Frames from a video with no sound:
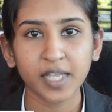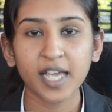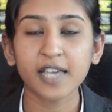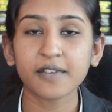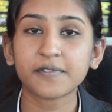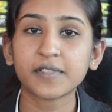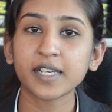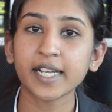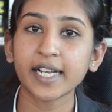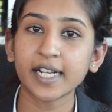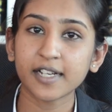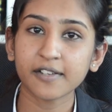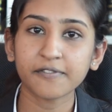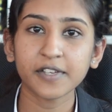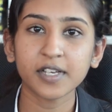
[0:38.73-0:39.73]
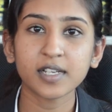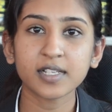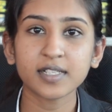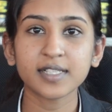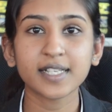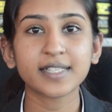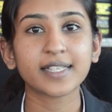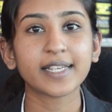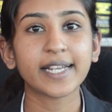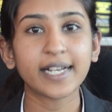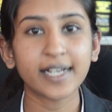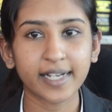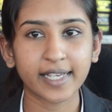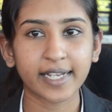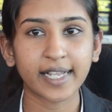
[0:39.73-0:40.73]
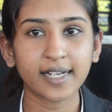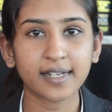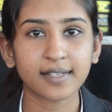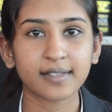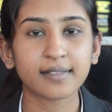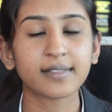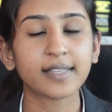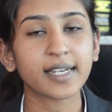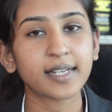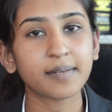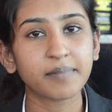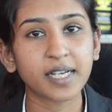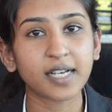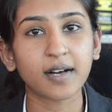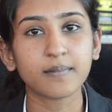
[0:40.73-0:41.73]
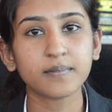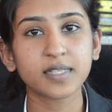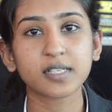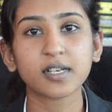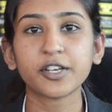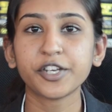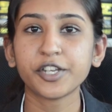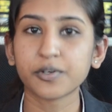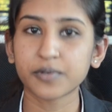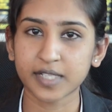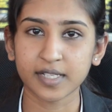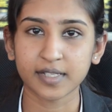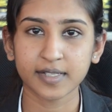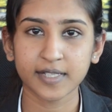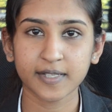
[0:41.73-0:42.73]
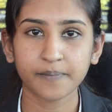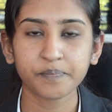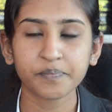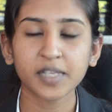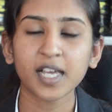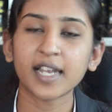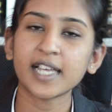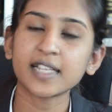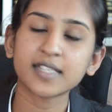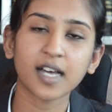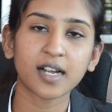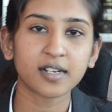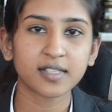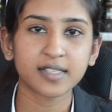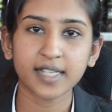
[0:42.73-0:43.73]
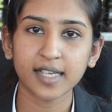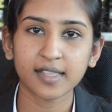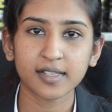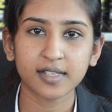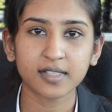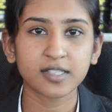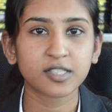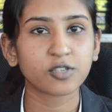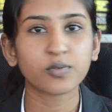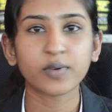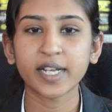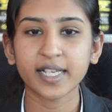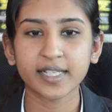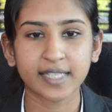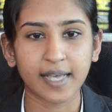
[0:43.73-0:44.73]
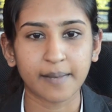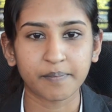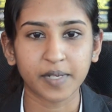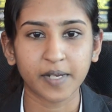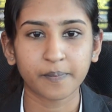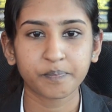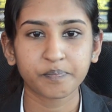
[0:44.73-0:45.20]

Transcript: If the interference is indirect, then it becomes a nuisance. Let's understand this through an example.